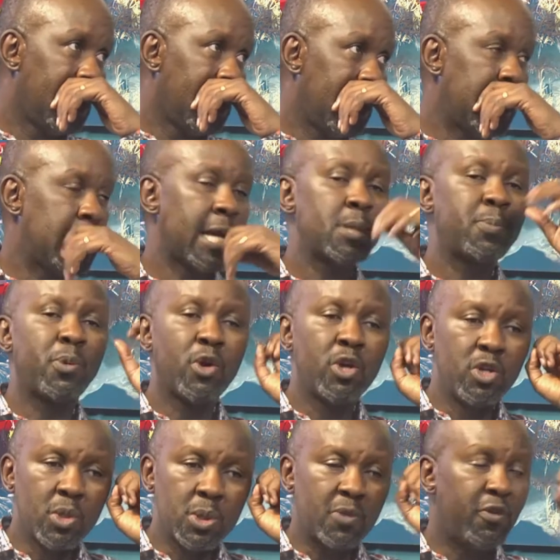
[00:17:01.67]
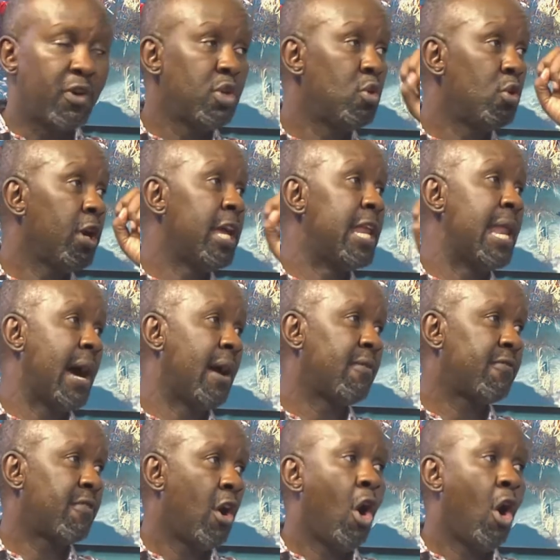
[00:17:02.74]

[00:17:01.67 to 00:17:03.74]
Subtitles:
It has produced for you enough,